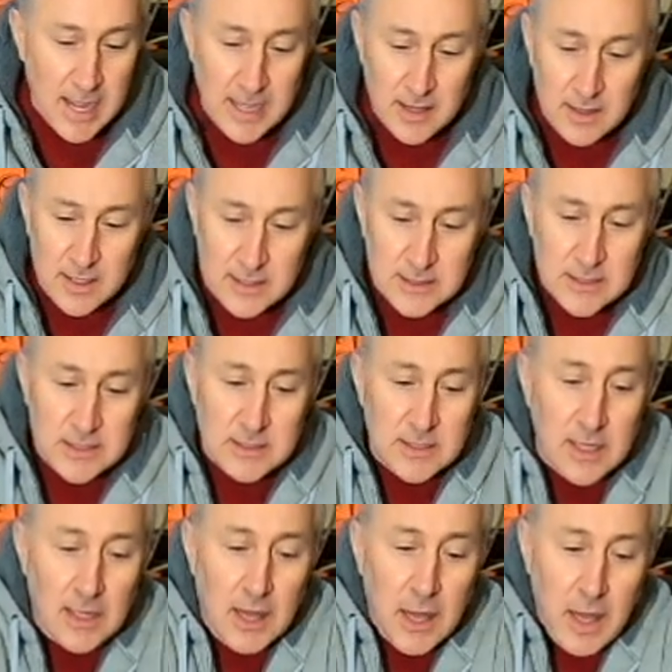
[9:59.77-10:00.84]
And this is
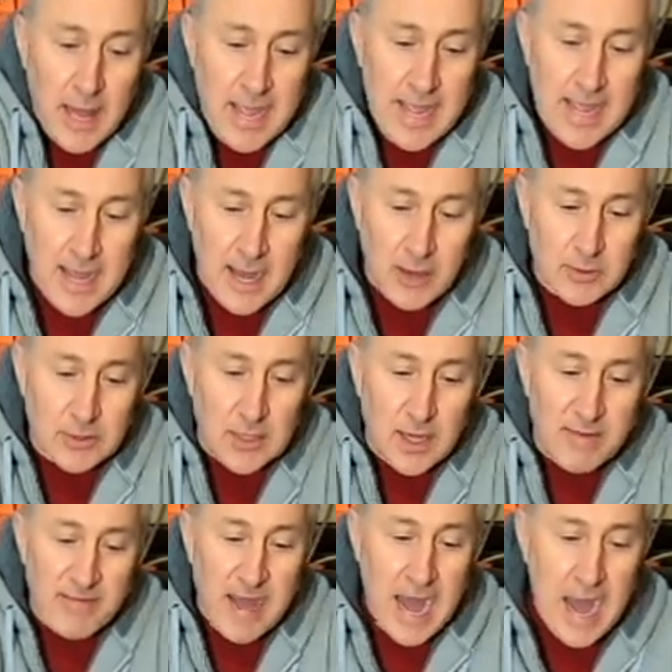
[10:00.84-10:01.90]
the layout
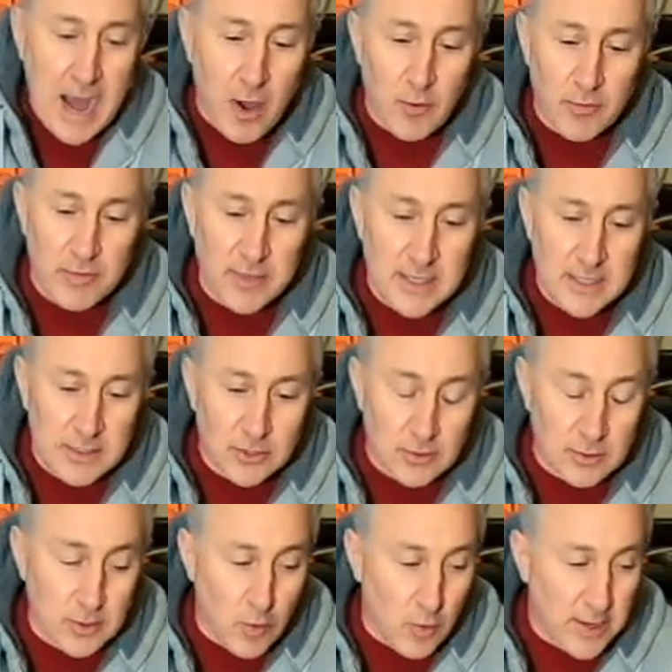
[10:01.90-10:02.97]
of how these
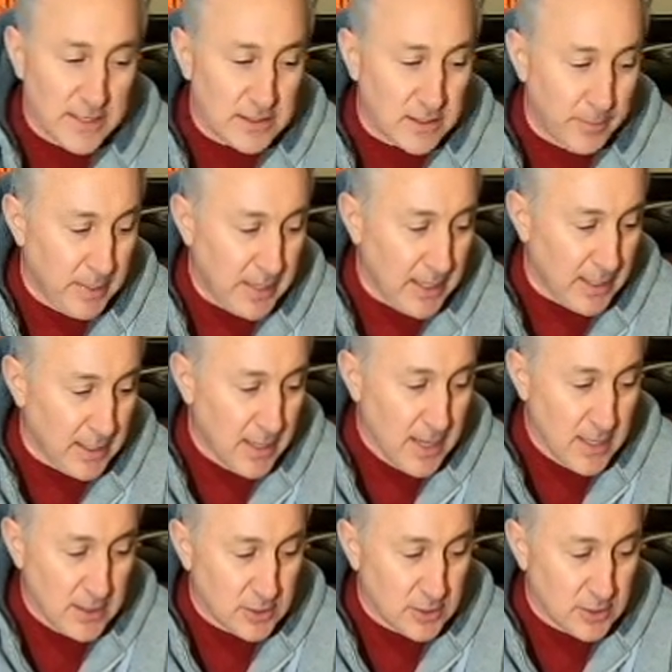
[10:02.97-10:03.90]
are going be.